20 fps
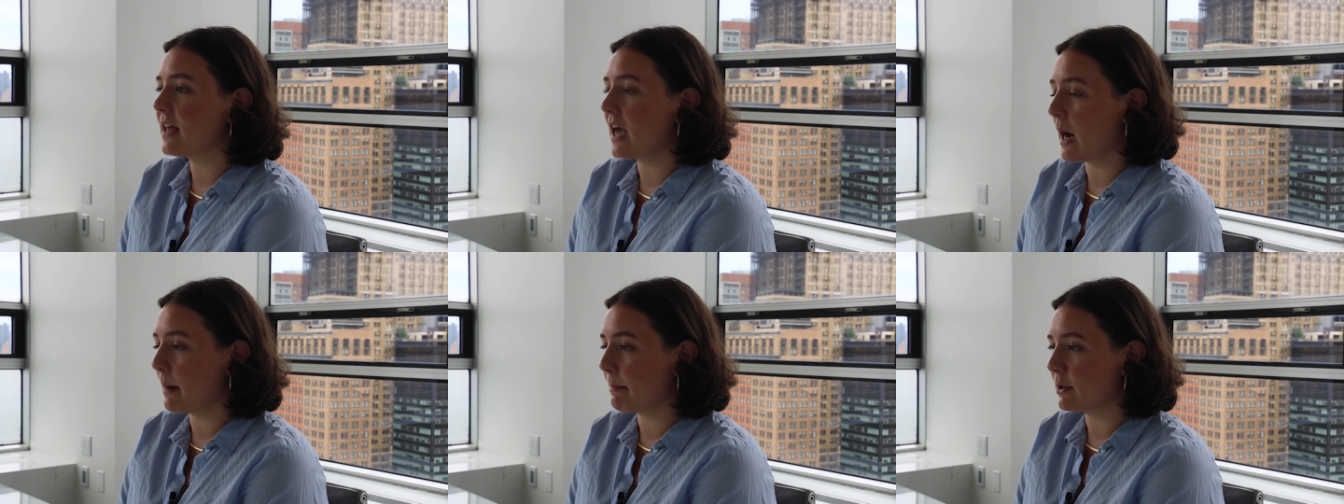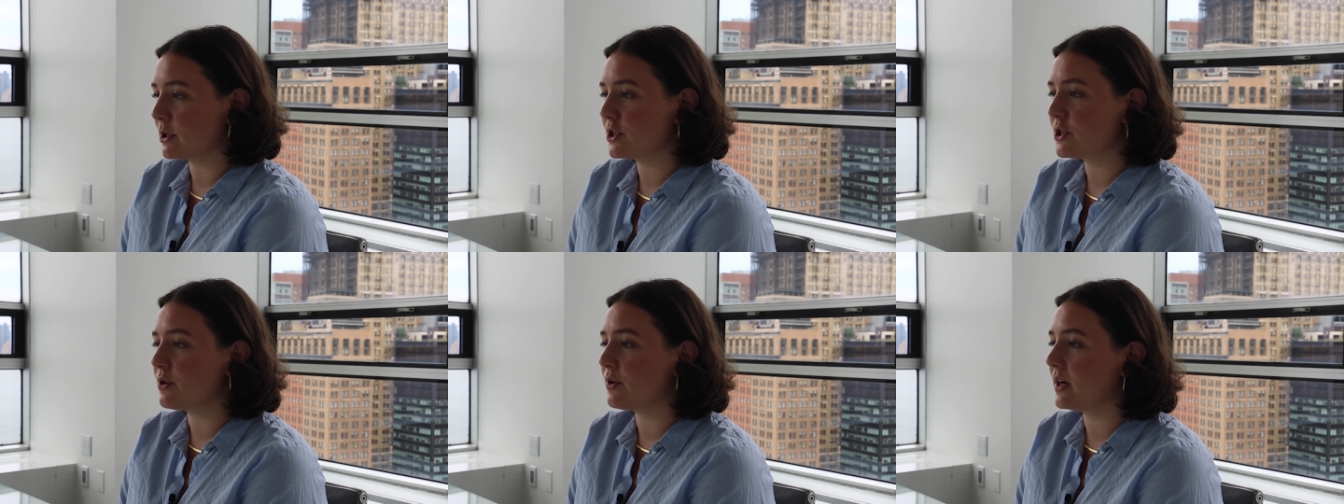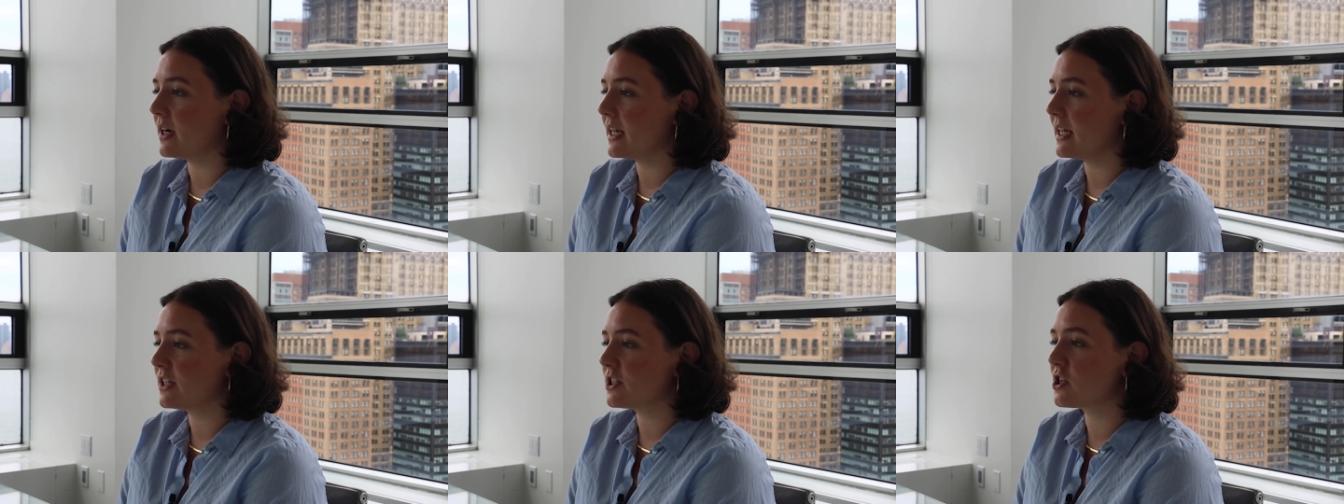the
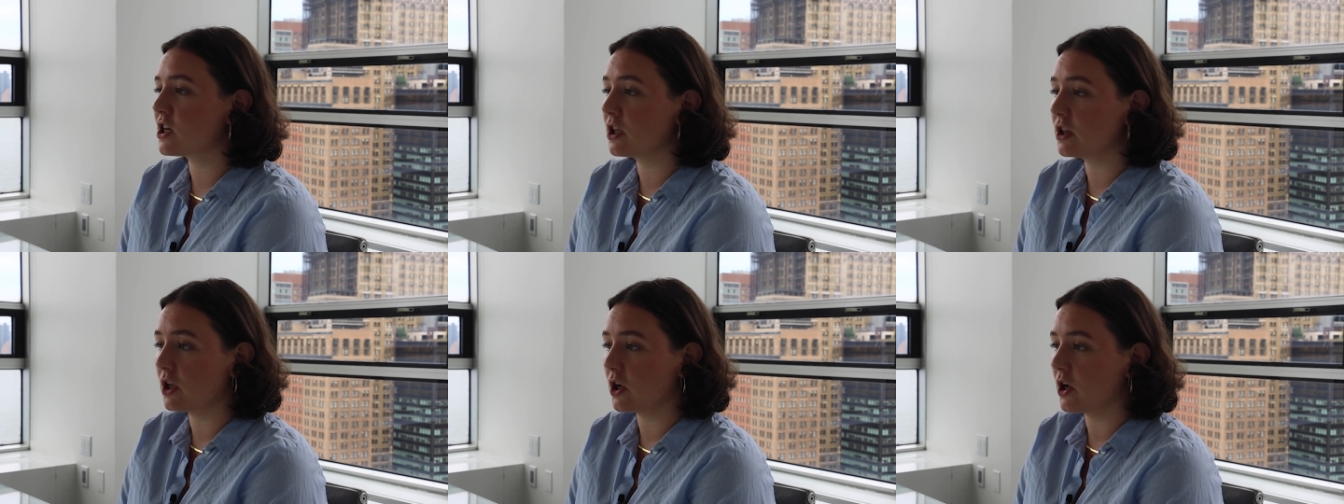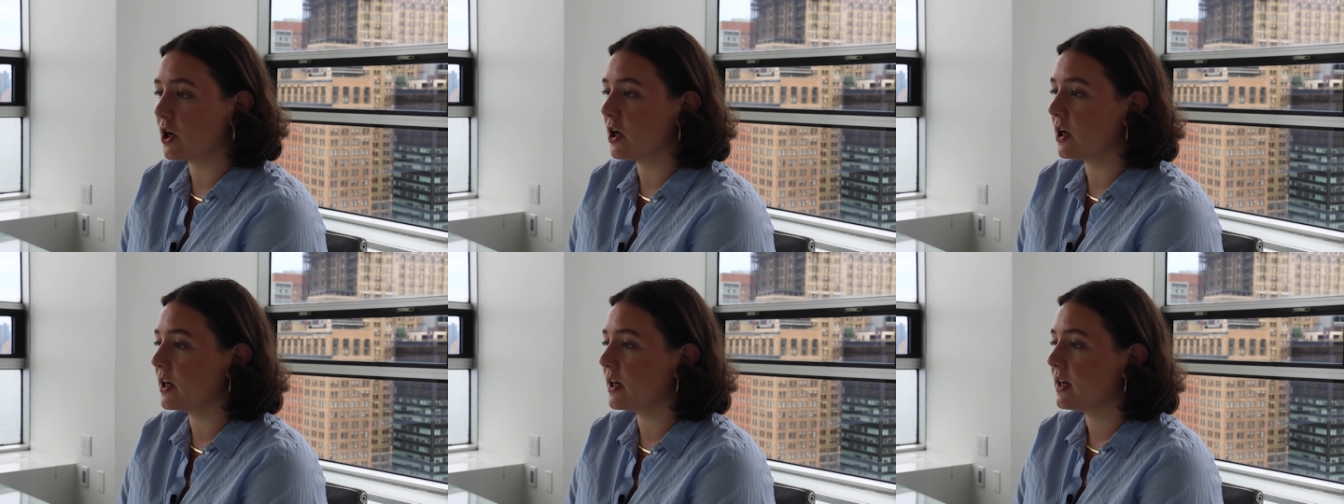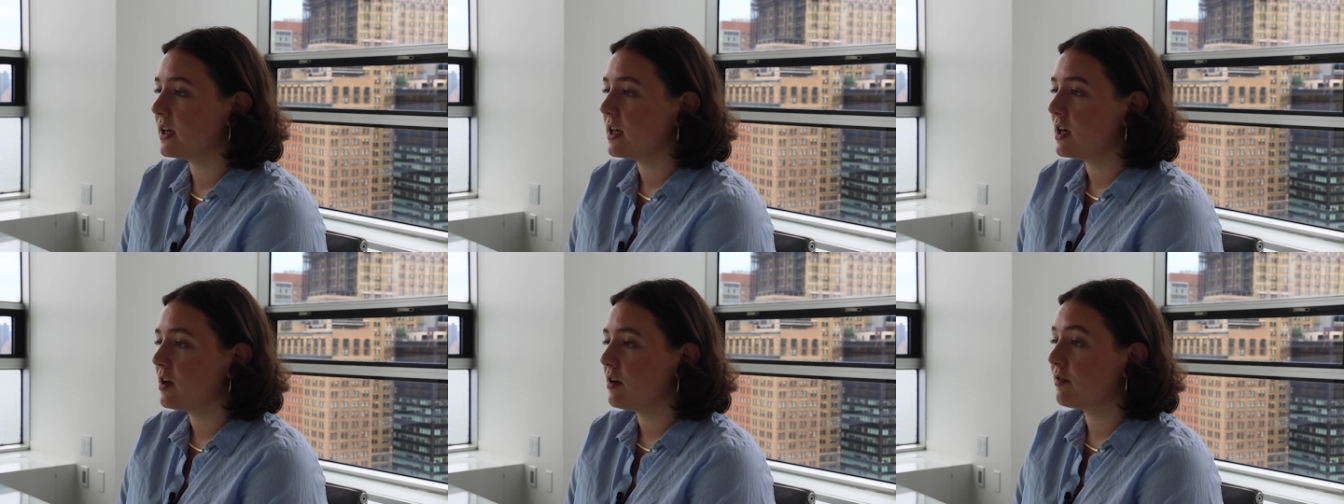opportunity to
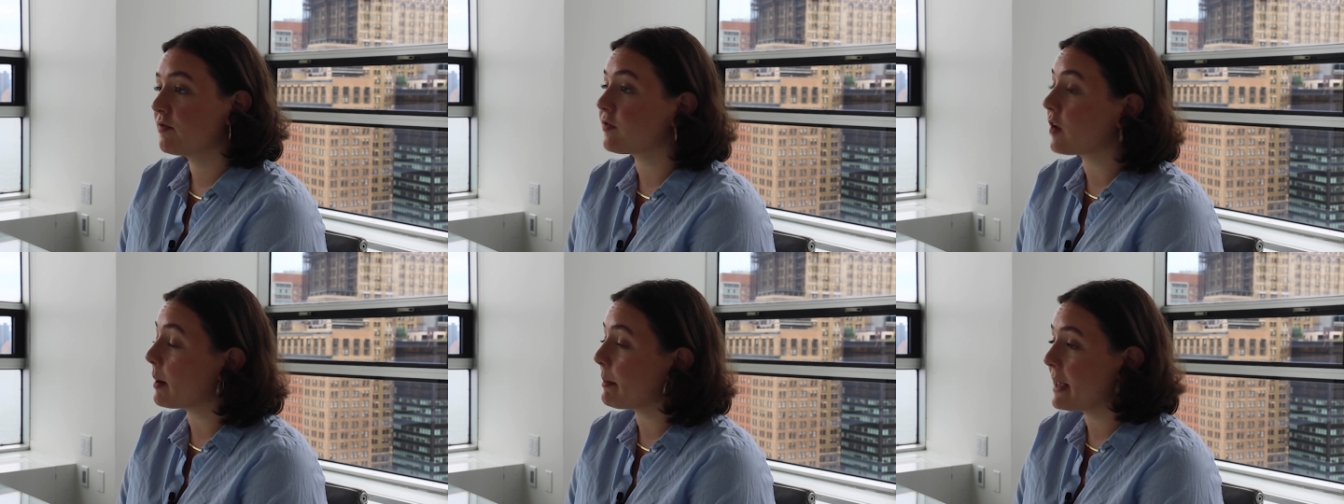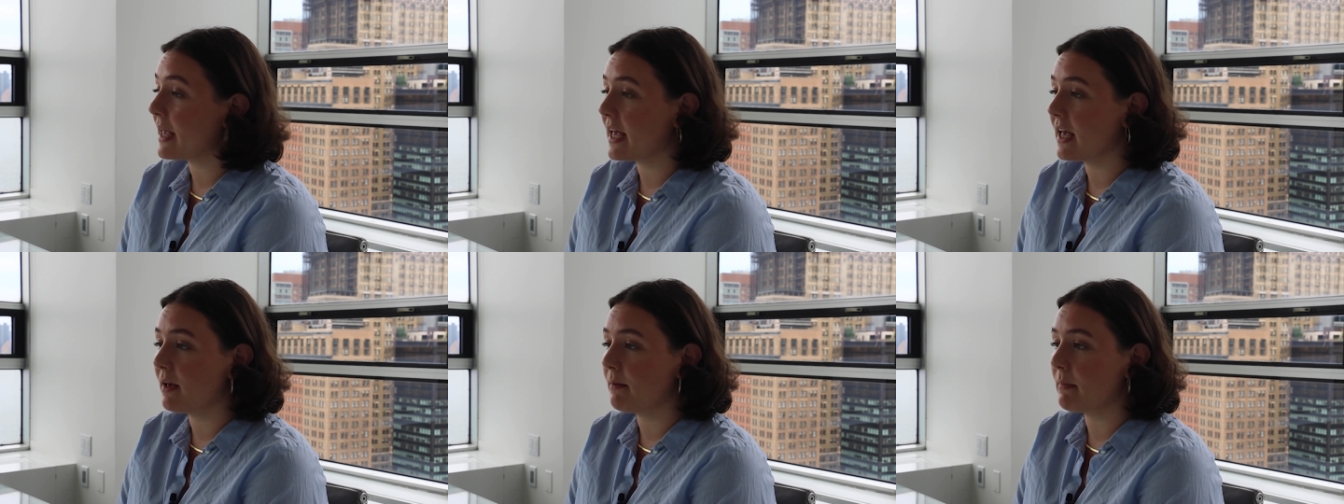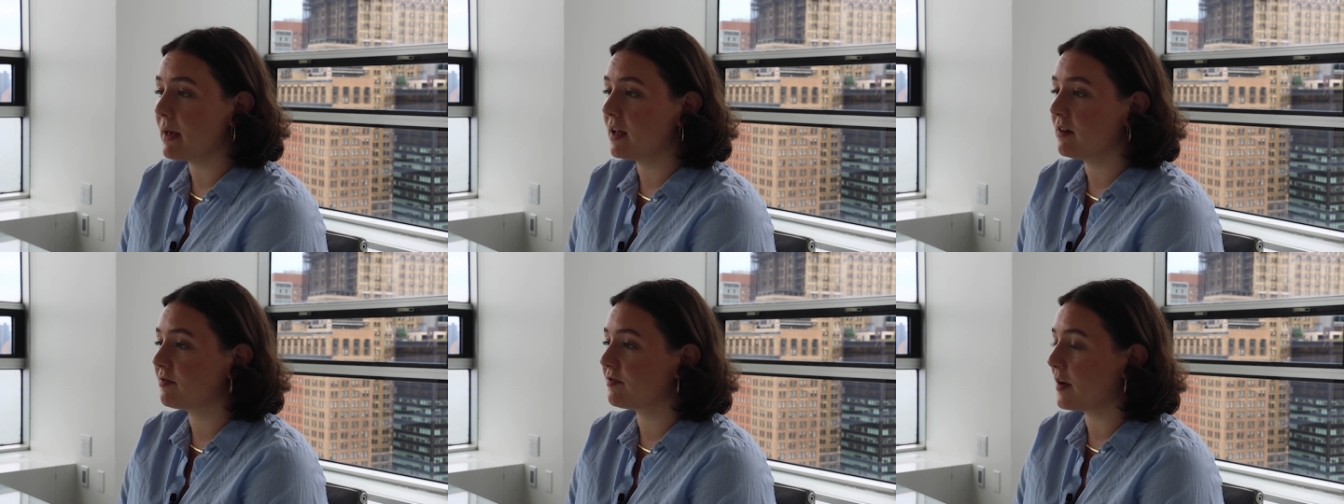learn from
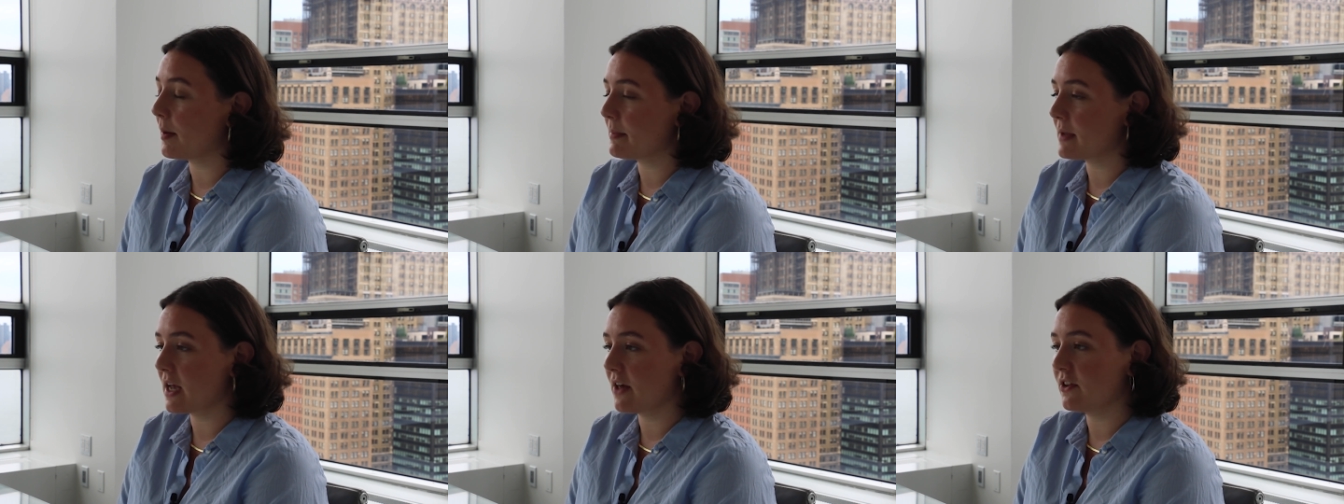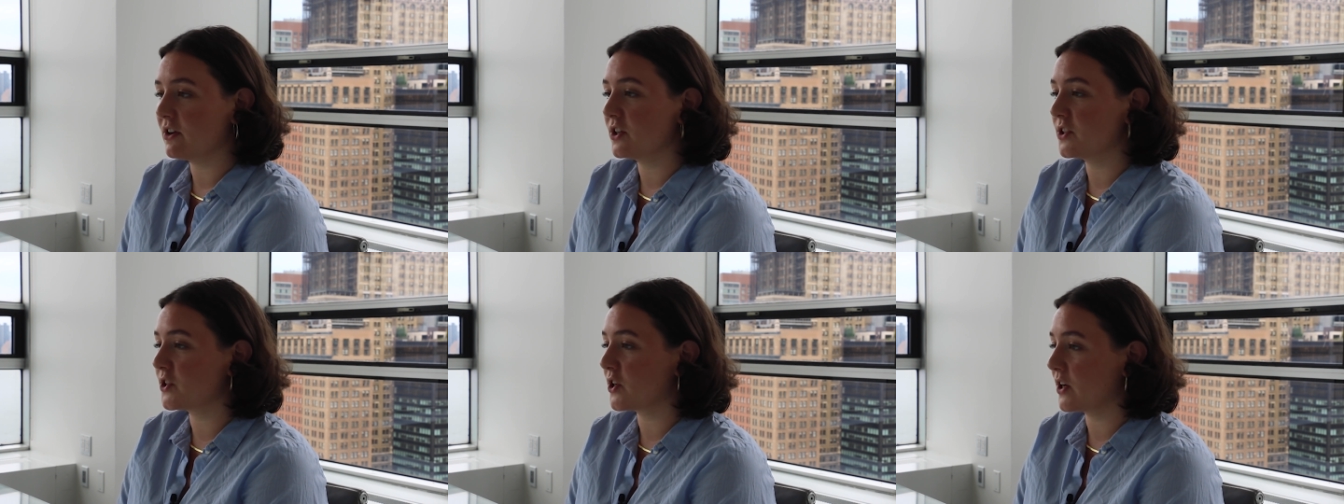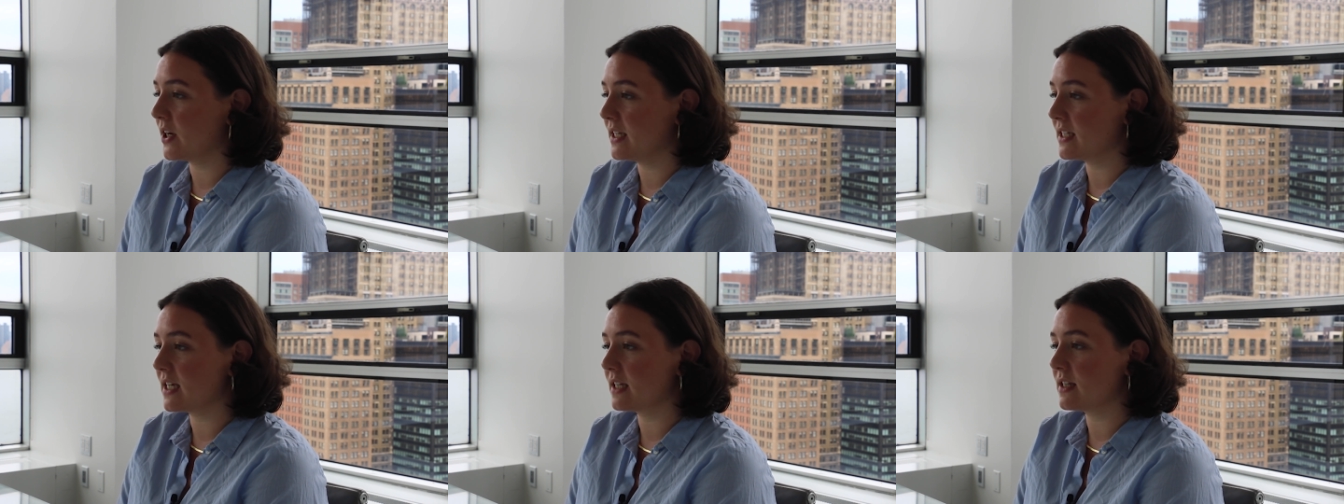him and from the other
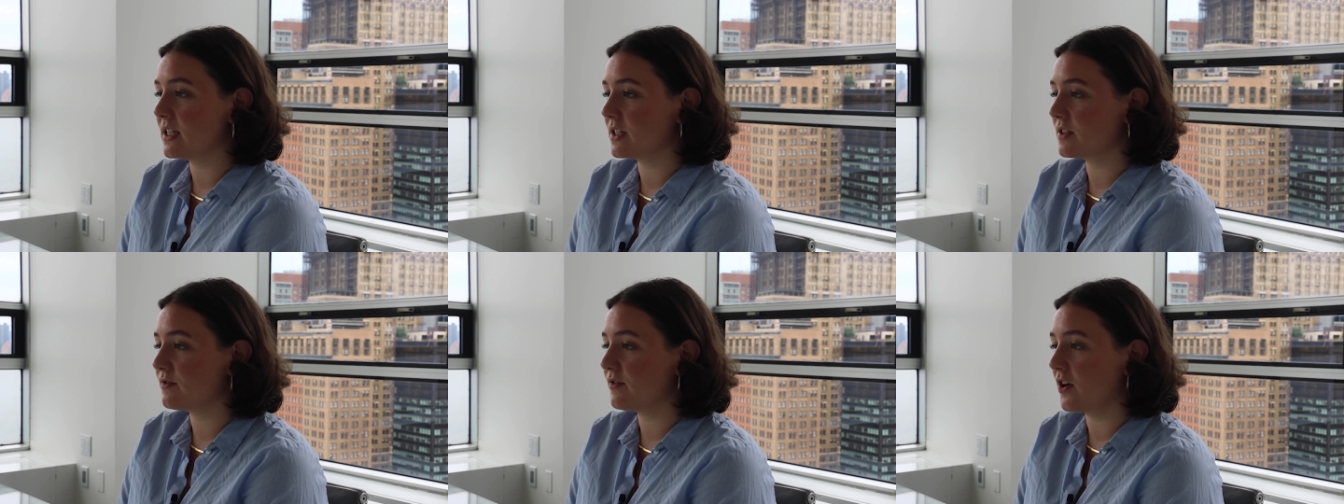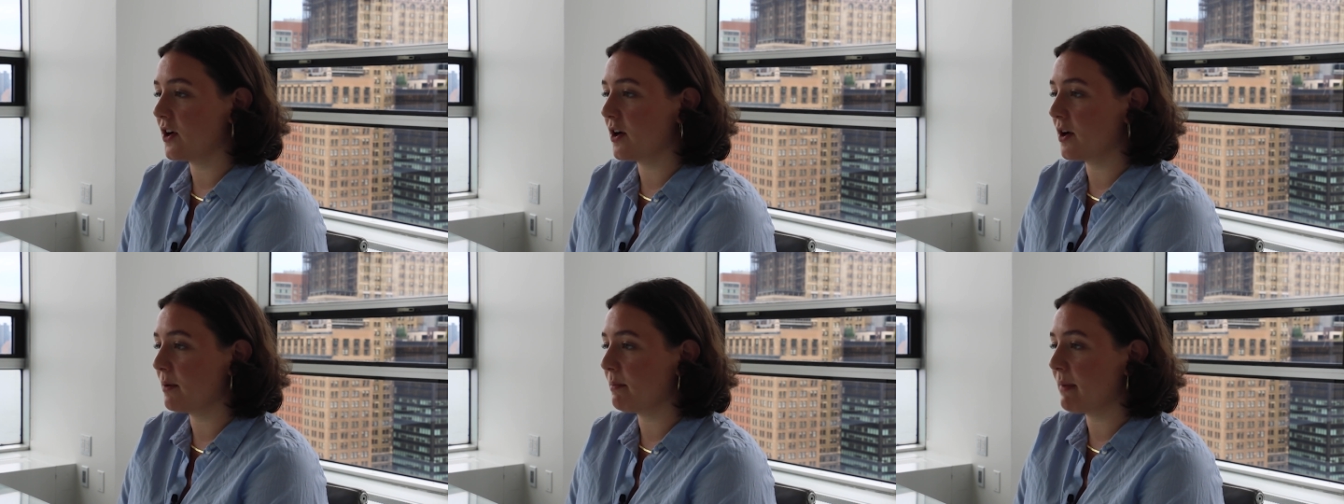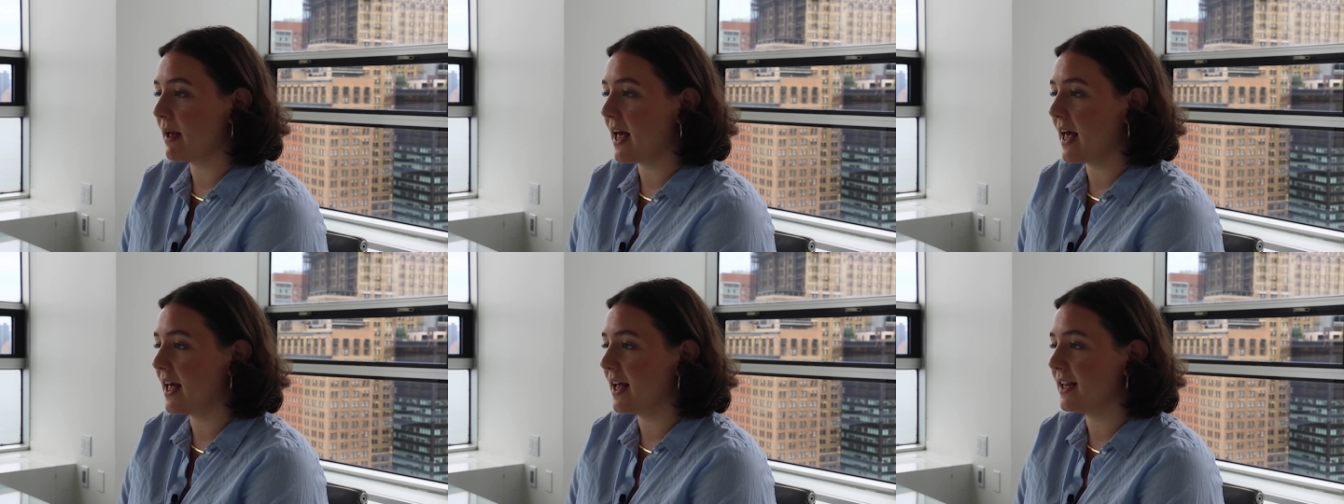attorneys at this firm.